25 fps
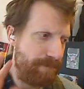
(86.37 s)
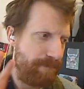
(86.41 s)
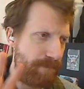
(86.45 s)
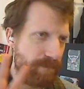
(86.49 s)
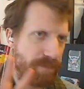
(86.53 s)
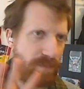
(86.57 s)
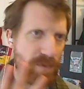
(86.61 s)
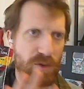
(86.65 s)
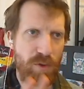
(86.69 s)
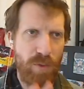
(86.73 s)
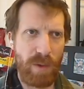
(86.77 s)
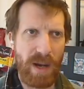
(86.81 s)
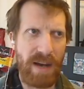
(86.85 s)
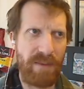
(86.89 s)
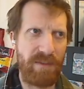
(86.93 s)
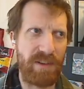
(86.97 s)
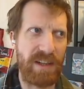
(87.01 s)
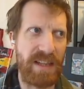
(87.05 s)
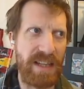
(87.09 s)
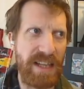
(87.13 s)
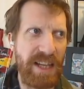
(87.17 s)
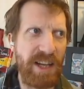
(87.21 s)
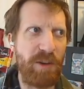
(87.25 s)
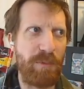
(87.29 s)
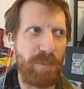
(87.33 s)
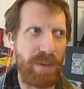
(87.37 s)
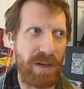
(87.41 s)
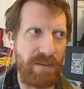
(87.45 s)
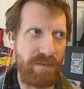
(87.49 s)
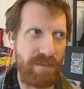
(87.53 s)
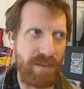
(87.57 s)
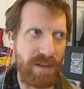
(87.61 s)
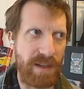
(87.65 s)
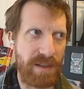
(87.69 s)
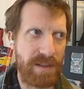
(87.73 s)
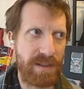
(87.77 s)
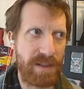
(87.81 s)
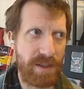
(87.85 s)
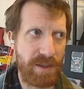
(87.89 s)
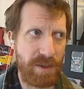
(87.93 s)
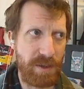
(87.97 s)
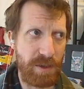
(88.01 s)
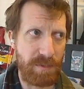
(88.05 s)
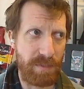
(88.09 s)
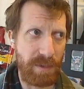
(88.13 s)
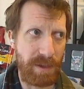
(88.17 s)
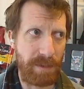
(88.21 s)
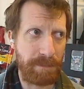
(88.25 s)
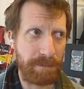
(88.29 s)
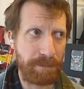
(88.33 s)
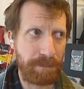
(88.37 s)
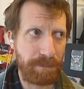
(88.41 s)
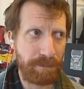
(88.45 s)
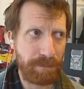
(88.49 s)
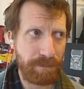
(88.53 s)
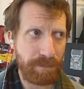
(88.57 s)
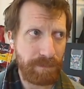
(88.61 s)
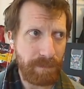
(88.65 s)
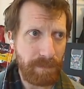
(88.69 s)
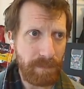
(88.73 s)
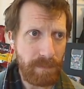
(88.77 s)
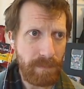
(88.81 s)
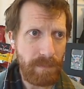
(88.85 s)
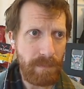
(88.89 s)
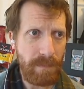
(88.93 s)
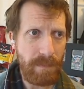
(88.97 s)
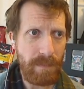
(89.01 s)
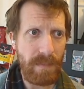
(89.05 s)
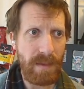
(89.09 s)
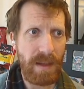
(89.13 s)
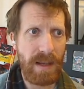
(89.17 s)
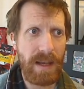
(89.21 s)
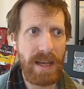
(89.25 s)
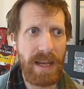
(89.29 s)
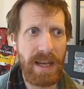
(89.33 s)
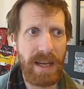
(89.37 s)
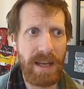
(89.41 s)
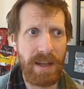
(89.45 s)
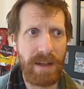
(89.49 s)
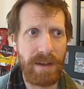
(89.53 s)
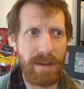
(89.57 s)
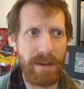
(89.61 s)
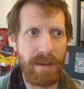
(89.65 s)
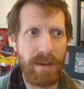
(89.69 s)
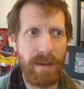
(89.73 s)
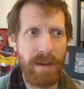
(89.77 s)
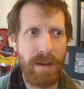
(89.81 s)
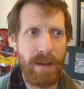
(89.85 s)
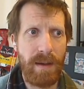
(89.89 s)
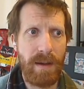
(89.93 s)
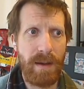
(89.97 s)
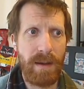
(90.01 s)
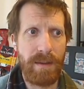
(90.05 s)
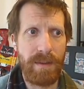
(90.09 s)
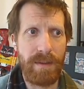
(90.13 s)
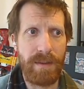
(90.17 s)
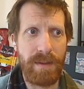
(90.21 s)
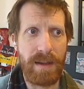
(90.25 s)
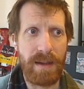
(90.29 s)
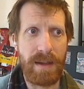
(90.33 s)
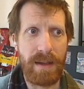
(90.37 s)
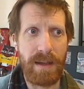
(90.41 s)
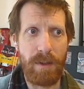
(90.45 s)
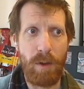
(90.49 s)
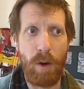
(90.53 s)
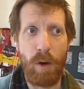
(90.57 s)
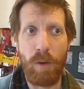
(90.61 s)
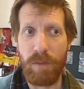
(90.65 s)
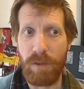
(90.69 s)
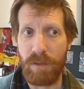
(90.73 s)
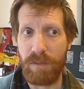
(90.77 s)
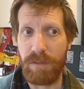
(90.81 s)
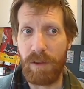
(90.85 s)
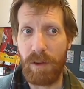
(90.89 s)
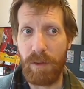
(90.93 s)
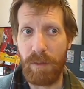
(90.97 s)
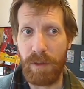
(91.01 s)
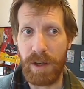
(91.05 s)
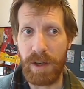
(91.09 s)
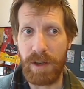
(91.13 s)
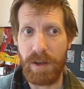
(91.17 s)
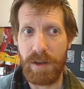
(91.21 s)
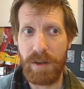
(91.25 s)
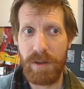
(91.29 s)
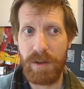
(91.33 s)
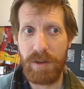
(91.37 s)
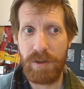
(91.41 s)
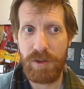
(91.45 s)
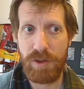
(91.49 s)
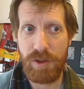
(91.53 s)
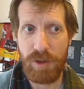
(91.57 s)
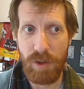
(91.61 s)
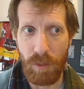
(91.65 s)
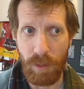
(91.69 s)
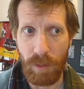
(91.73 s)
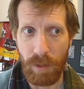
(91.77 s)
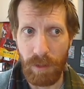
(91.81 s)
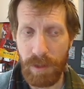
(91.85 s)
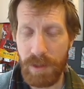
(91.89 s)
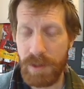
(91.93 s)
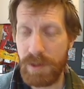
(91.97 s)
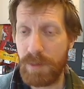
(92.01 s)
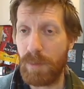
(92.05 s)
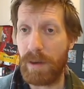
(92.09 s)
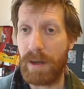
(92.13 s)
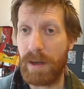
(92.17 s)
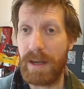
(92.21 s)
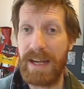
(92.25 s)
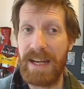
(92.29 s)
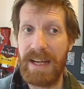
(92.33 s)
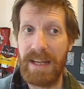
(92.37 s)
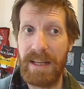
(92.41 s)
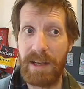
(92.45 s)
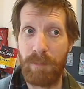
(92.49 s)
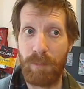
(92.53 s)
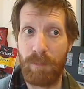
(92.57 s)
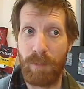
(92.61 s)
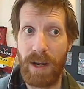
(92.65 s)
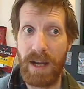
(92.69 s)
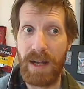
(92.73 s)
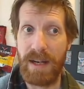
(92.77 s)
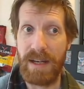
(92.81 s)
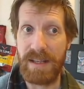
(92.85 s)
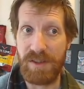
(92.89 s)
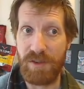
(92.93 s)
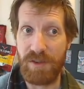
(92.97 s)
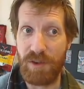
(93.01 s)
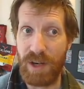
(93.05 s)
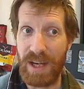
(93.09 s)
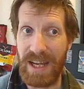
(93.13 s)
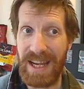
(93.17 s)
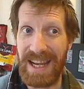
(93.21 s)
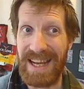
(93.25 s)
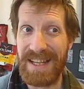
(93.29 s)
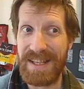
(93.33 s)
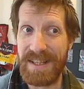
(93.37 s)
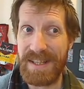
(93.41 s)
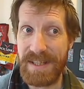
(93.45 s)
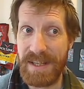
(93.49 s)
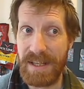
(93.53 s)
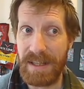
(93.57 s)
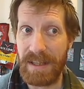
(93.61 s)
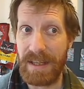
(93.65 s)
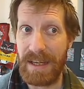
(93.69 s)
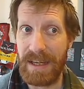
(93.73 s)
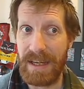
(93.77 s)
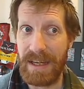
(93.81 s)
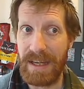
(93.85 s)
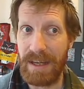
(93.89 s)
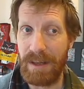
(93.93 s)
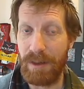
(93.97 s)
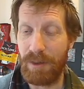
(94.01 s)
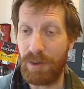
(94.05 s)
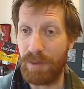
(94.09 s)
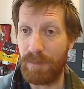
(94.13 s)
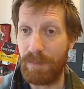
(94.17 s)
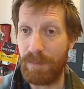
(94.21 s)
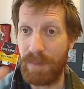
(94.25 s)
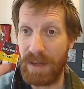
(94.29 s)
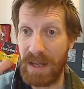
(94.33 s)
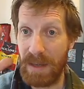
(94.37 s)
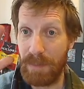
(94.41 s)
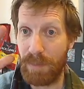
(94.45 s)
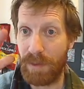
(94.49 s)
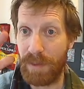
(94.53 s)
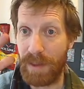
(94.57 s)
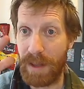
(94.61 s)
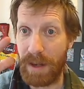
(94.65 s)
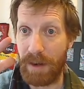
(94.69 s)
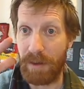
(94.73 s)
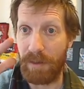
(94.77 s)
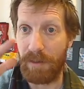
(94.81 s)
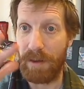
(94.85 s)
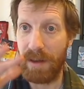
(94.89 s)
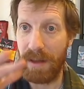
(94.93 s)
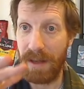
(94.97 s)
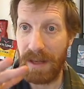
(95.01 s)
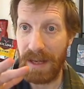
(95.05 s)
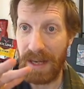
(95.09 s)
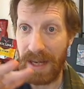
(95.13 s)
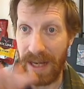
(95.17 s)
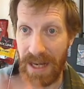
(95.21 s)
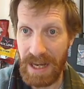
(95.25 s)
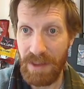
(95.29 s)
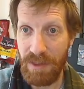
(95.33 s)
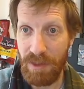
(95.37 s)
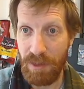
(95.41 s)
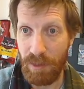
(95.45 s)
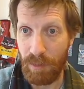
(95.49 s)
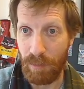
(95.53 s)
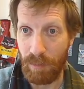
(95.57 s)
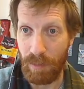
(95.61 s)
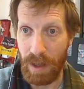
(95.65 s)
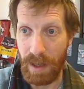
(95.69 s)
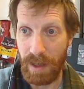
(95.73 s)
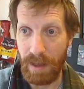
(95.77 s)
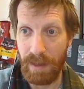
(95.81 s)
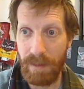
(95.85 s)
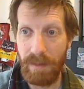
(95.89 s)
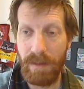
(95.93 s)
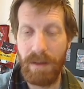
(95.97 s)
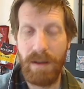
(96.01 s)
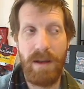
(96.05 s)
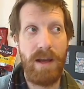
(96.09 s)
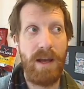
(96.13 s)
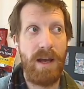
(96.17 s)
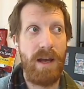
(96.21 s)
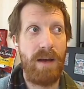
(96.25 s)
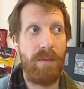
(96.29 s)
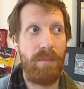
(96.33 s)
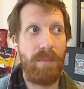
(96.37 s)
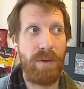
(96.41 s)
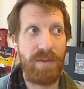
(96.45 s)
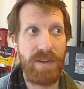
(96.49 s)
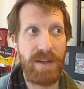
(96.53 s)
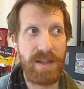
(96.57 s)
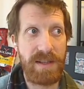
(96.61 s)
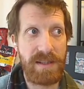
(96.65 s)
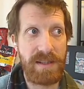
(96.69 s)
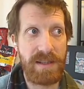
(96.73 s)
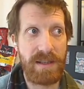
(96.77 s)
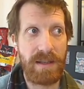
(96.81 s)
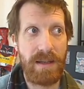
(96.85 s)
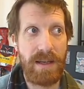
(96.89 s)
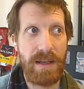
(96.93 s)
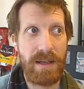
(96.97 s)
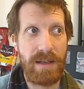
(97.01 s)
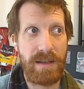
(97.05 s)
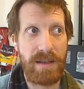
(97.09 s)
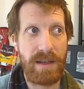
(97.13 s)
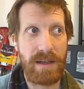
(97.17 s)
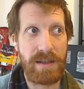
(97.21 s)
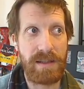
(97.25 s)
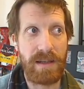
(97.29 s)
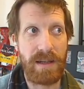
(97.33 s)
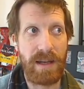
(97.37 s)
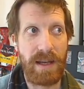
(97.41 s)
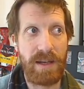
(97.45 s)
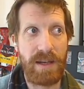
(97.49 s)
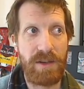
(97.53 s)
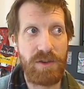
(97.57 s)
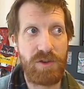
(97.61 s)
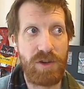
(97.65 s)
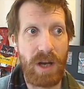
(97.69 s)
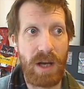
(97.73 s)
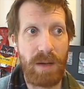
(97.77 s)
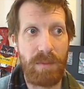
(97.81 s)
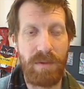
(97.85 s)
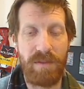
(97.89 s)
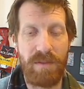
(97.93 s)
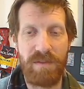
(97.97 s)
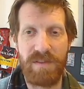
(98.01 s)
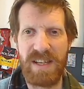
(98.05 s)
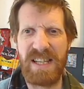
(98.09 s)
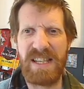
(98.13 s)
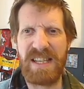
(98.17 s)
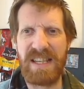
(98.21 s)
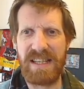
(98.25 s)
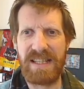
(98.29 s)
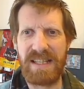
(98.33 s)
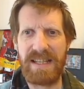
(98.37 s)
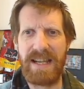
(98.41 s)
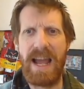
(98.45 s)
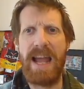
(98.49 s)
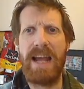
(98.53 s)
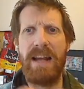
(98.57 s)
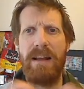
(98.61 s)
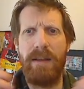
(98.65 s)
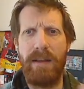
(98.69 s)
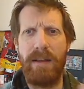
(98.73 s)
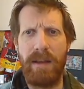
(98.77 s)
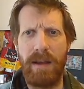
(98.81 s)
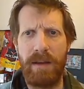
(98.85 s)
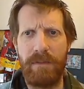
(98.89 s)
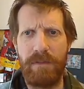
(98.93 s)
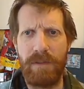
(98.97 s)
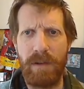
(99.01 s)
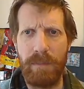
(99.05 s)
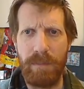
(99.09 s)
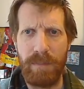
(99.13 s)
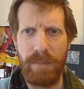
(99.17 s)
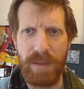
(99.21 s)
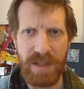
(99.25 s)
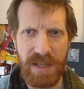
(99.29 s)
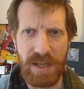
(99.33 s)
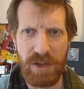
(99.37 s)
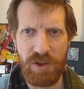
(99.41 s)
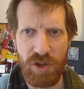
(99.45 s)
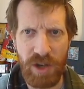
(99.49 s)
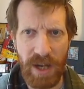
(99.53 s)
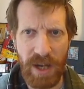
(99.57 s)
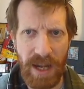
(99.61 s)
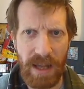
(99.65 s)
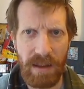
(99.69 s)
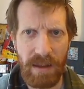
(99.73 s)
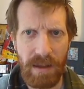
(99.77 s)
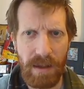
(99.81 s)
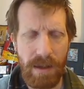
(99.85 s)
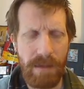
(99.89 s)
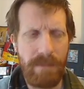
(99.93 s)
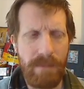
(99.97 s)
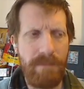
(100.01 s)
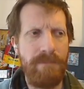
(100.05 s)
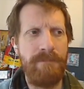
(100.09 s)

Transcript: So we have a little bit of this, in the Overflowing Shores, where Healing Rain is going to instantly heal the people that are in the rain. But this does a nice job of disentangling it from positionality.